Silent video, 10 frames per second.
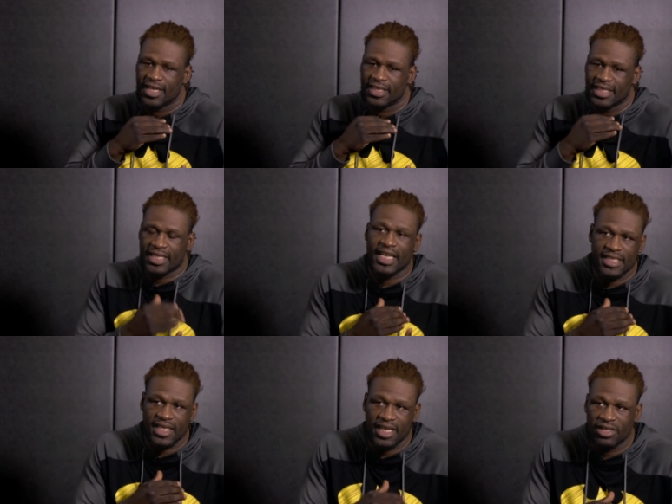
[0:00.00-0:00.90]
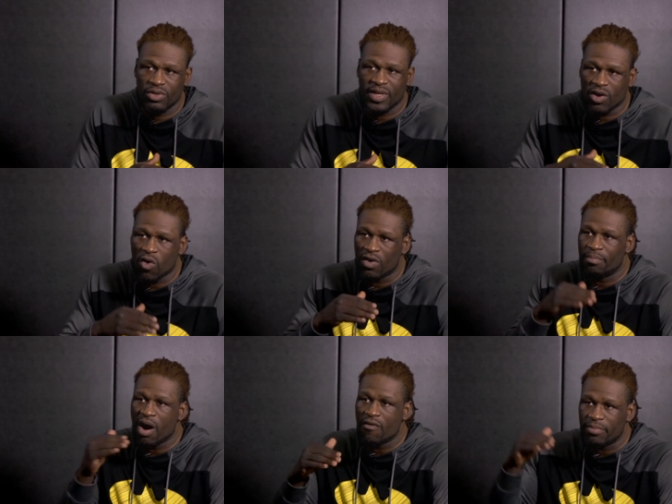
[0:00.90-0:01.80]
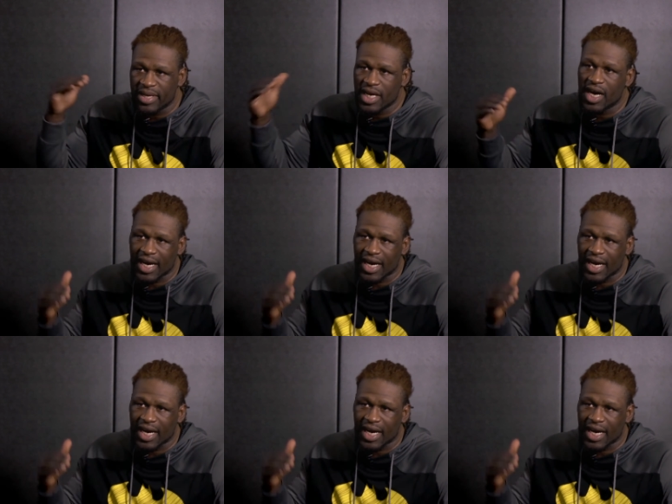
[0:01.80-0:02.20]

the things that he do, he go above and beyond.